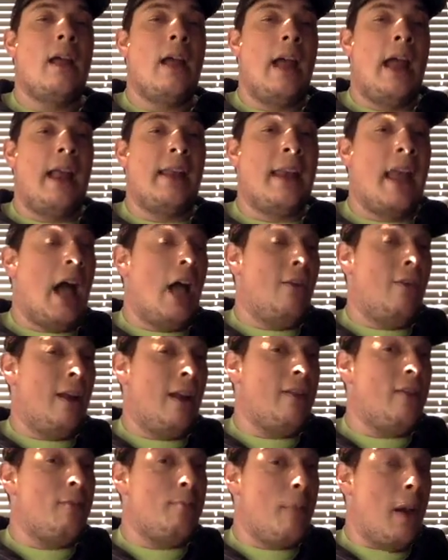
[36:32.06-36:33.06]
And now that
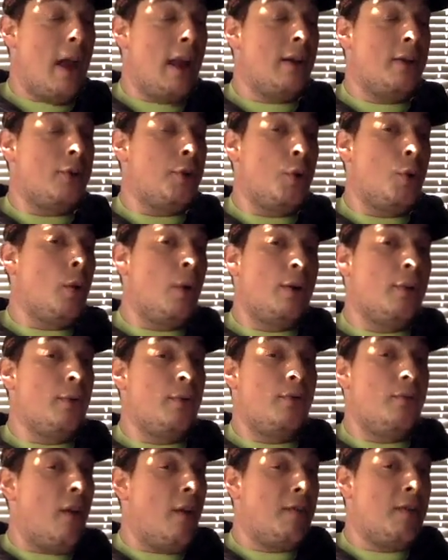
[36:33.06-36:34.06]
I spent
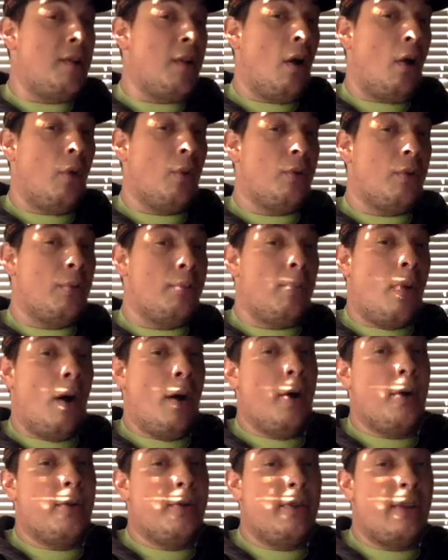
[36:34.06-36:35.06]
$250 in
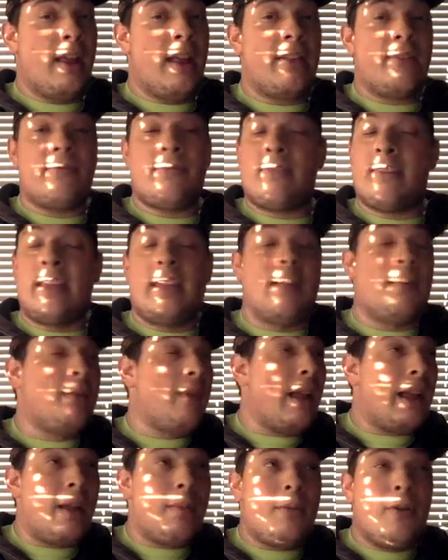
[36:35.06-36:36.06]
parts, it seems
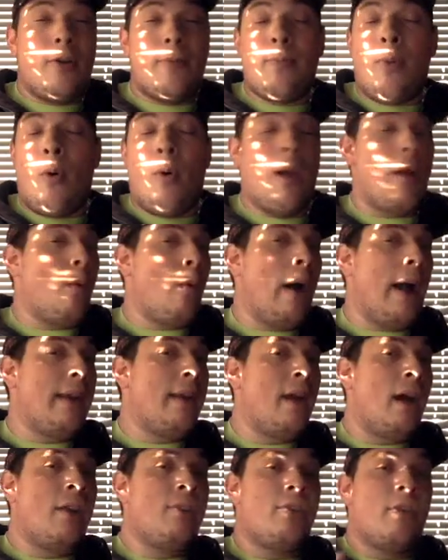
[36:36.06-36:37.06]
like a moot point. Why
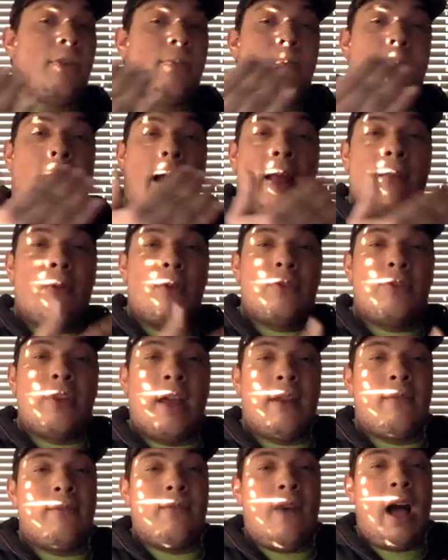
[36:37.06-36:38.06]
not just buy the
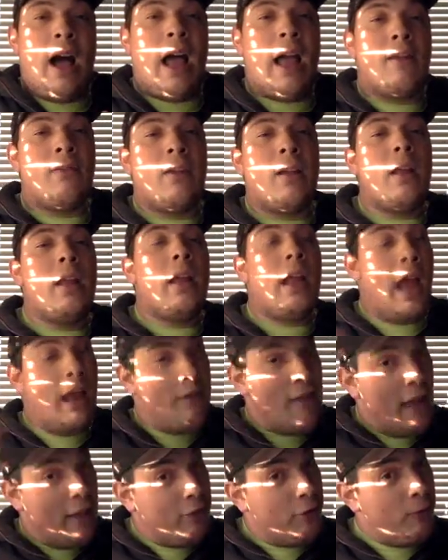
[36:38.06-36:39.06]
Gen 5?
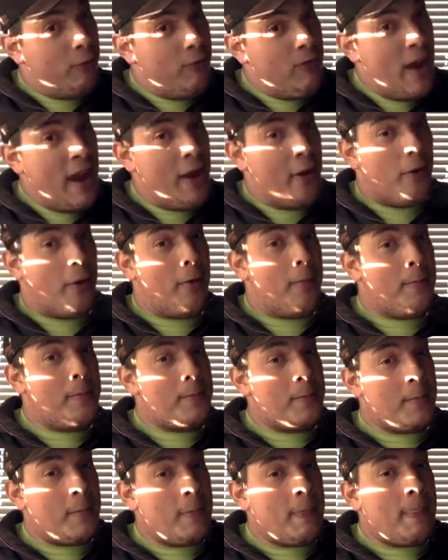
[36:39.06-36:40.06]
And that's fair.
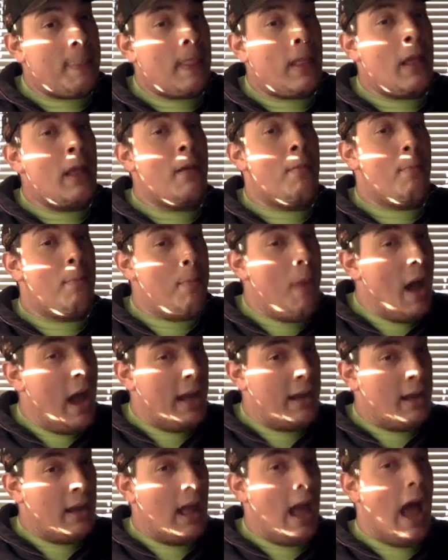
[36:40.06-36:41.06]

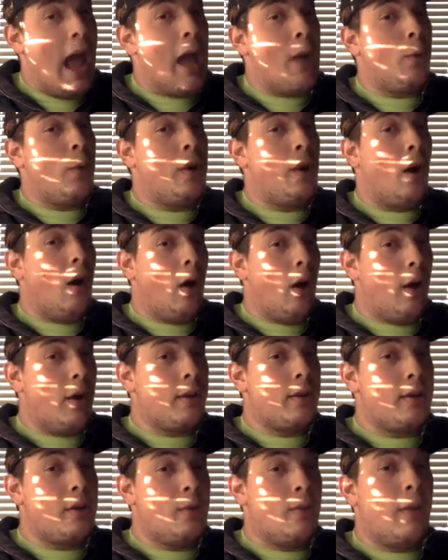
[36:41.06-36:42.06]
But I would
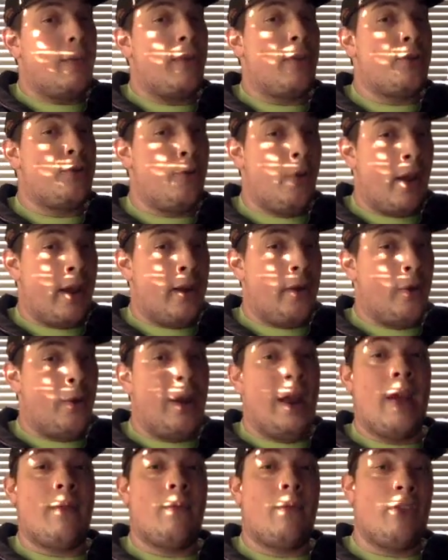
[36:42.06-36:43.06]
argue that the trigger
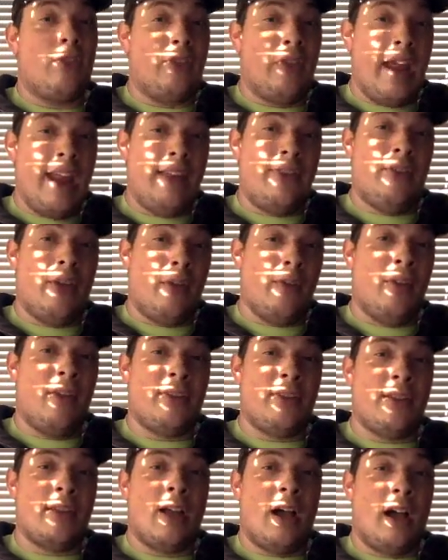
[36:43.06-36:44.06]
and the sights on
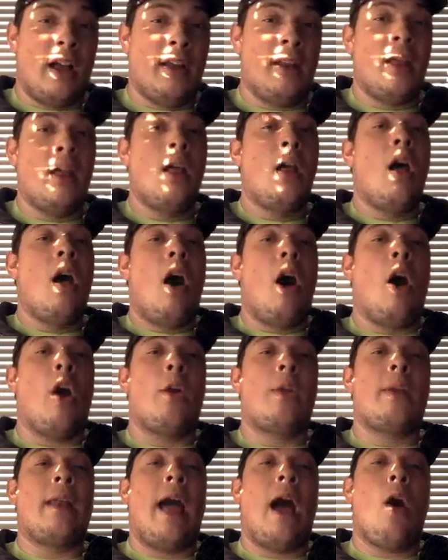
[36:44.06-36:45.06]
this gun
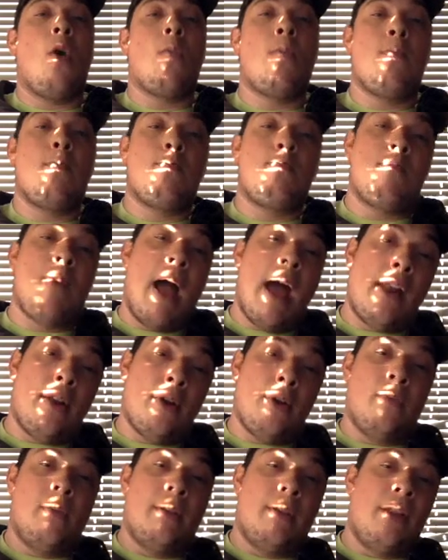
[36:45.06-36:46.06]
are now
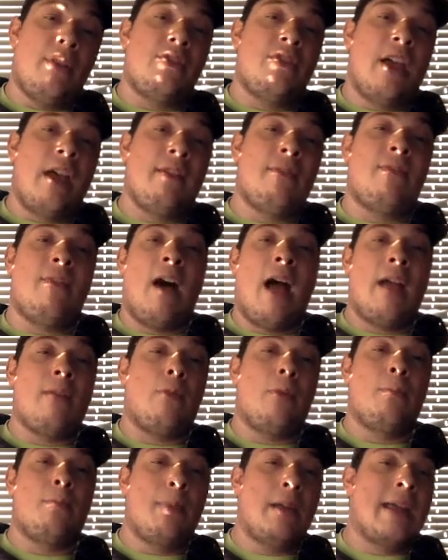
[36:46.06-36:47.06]
better than the Gen 5
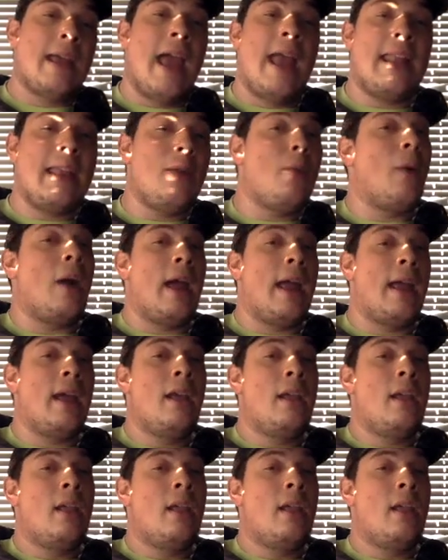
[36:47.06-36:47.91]
would be anyway.